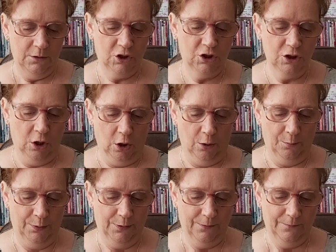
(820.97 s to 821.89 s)

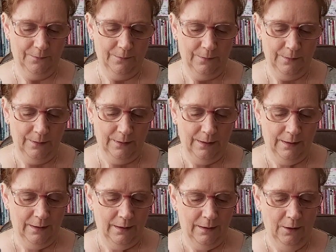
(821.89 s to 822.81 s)
shop,
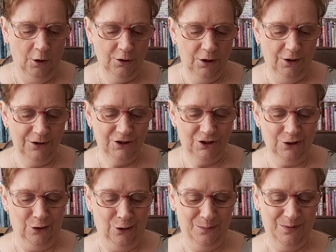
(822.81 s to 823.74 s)
online
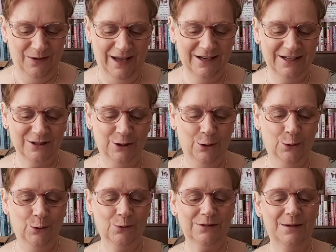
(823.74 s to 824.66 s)
shop, and it's
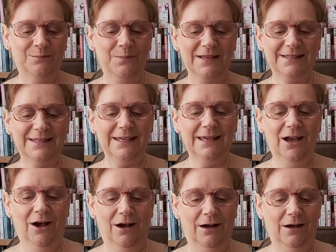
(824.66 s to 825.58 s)
called
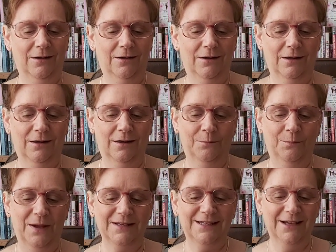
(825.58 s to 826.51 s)
Betty R.
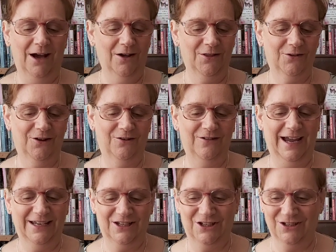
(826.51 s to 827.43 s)
Betty Arthur
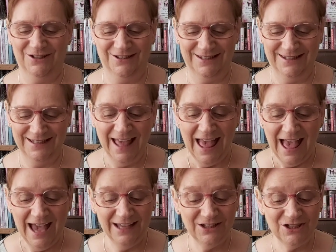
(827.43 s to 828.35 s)
Creations
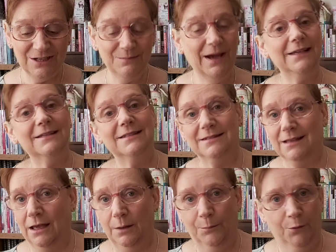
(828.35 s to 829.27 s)
and she makes
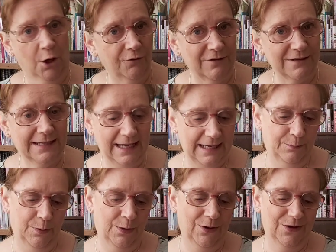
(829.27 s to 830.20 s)
uh, progress
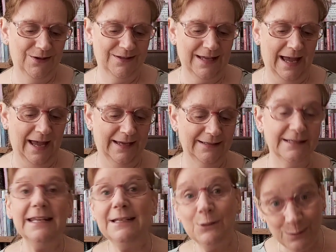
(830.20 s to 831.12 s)
keepers
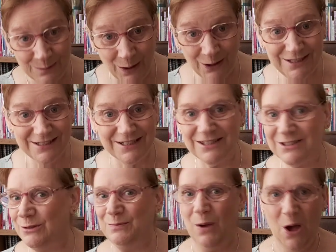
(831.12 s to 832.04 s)
and needle minders
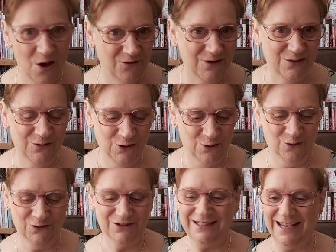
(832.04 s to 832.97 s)
so it's perfect for the
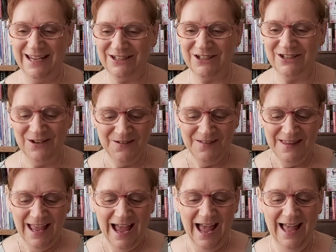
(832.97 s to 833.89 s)
cross stitch
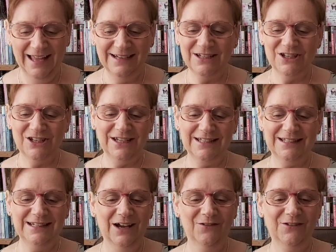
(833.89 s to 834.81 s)
and
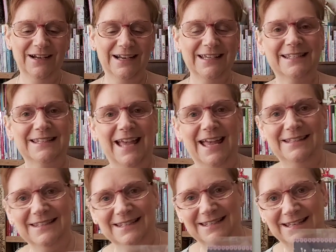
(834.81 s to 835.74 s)
she's lovingly
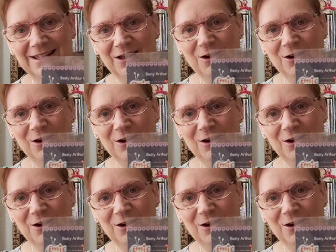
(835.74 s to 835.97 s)
sent